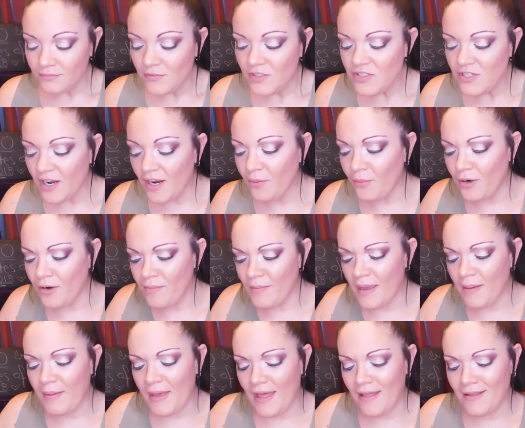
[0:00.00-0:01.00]
Sorry, one of
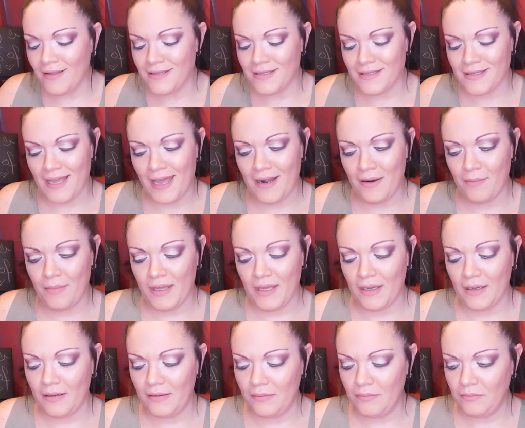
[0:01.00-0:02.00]
my palettes is kind of
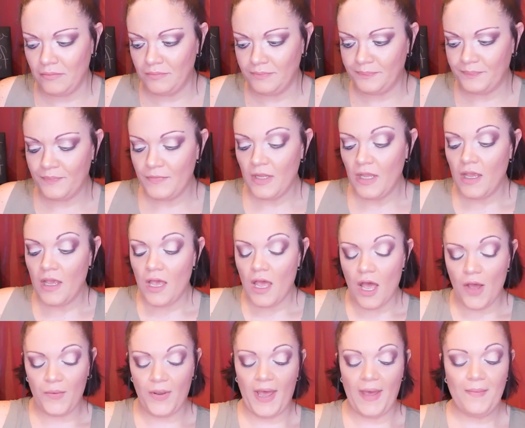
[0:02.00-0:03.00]
big.
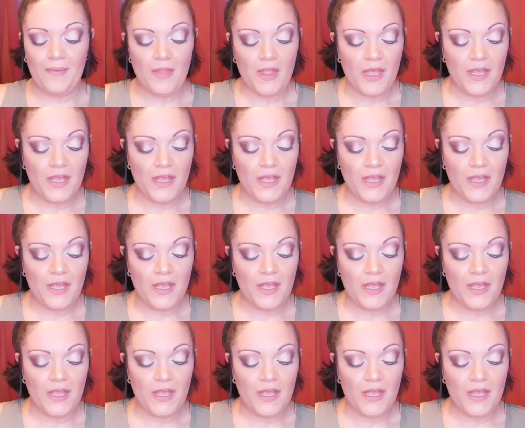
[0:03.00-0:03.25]
Okay,